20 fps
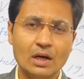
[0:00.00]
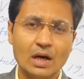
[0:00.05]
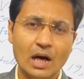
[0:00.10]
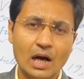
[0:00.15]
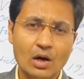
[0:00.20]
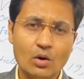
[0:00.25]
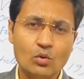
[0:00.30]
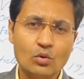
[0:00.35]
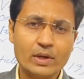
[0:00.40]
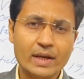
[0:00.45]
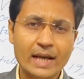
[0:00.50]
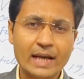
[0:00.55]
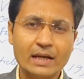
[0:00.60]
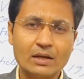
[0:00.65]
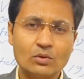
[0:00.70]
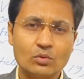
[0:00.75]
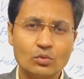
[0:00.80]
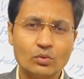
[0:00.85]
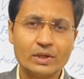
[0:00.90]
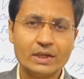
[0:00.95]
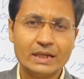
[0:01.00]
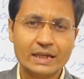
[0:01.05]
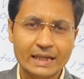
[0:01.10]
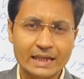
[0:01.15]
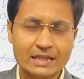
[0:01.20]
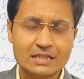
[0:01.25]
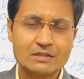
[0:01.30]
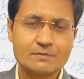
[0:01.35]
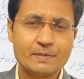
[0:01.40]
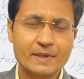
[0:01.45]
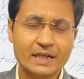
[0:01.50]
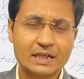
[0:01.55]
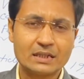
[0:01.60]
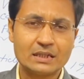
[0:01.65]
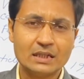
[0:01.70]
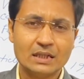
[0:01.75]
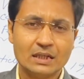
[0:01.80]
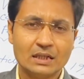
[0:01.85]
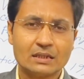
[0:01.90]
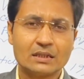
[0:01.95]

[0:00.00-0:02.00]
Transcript: how can we expect